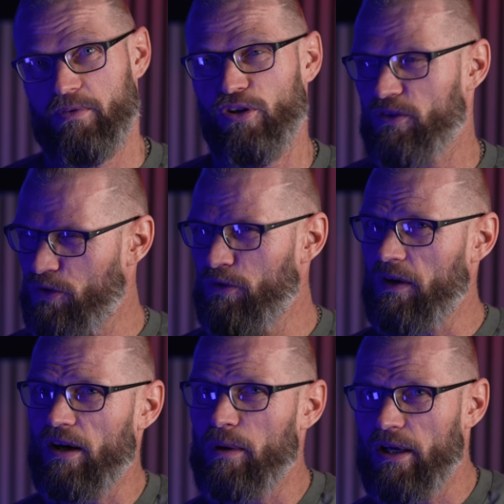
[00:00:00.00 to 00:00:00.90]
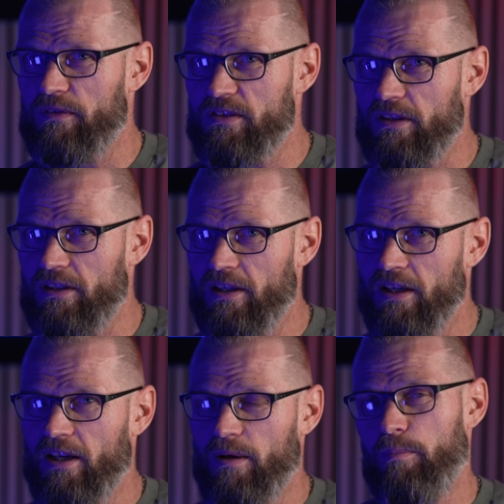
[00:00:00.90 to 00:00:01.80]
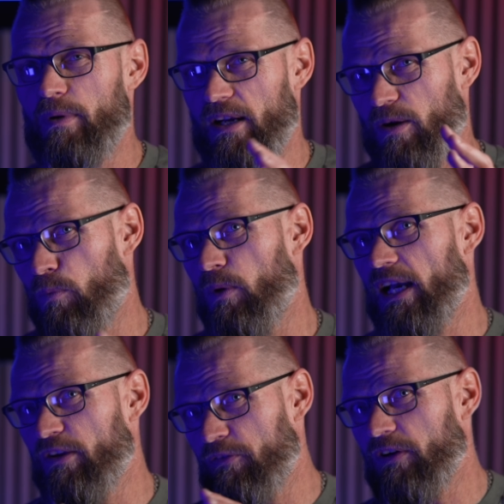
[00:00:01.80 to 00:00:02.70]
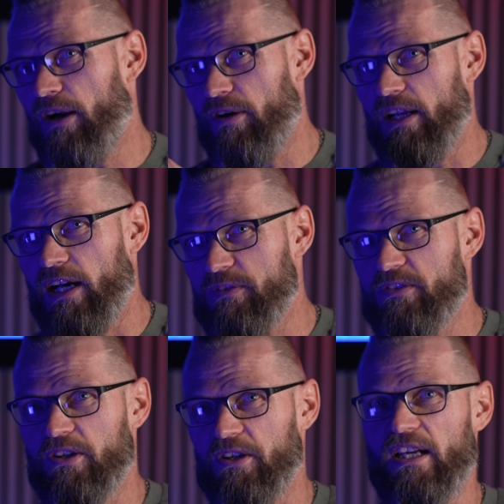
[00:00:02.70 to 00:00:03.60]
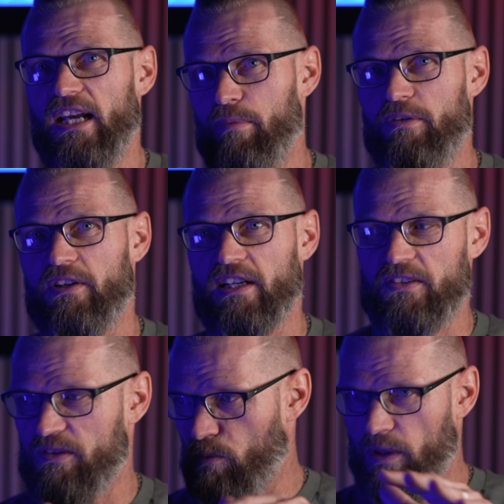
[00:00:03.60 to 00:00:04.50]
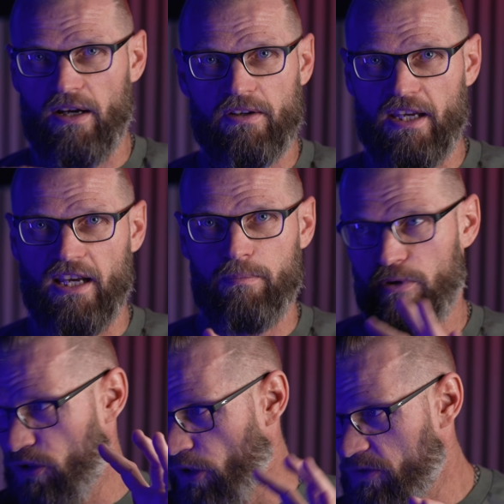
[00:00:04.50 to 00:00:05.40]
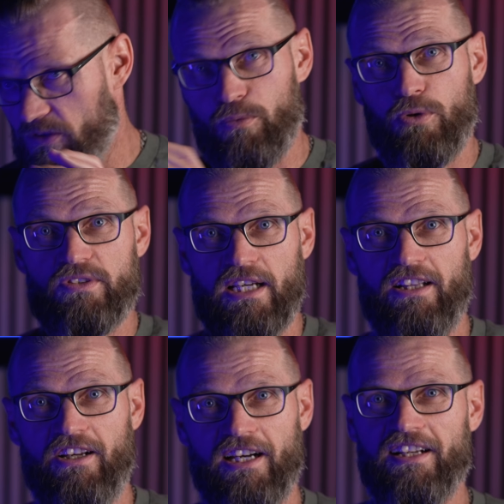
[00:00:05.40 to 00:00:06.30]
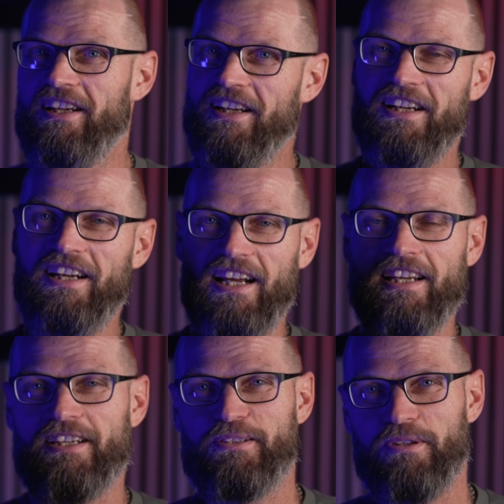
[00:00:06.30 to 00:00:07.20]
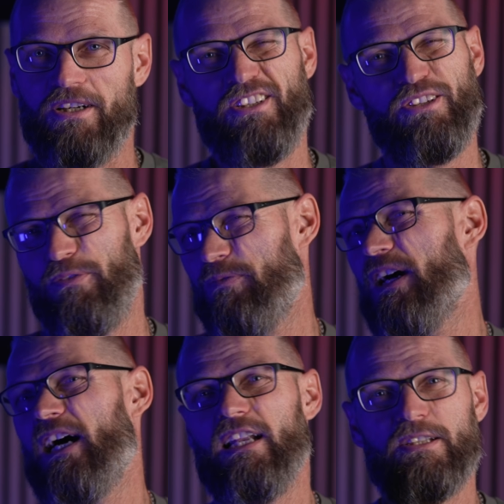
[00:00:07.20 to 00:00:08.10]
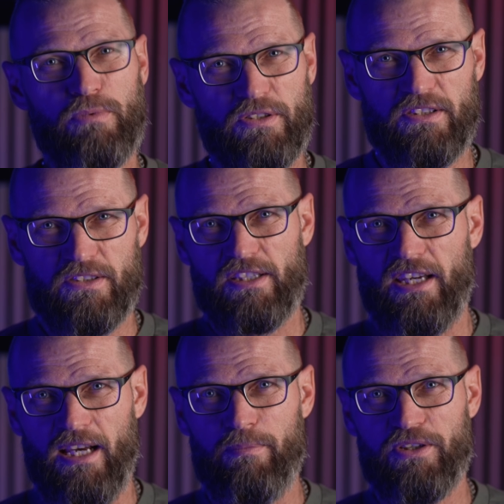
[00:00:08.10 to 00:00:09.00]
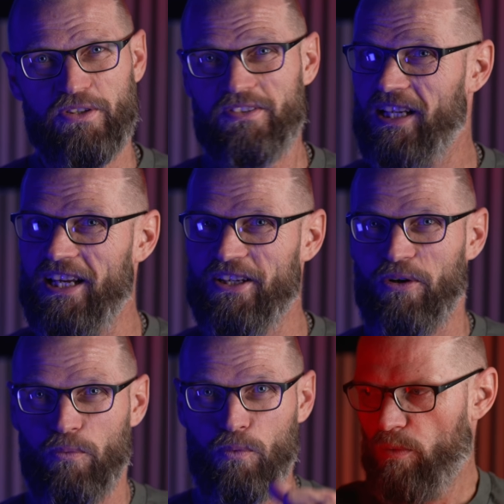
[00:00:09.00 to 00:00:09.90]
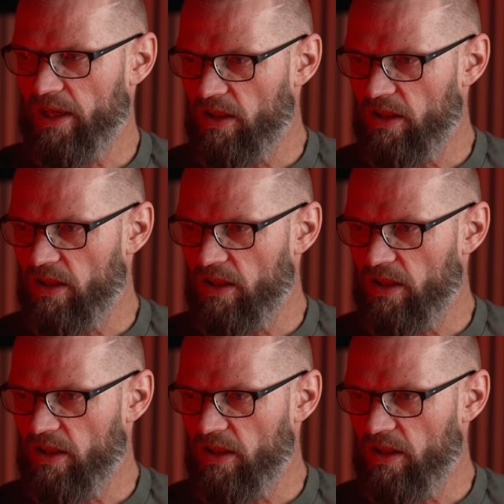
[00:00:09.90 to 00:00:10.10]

Not too far away, obviously, but away far enough so everything that's around camp goes towards that light. And guess what? You got far less mozzies at camp because now you got red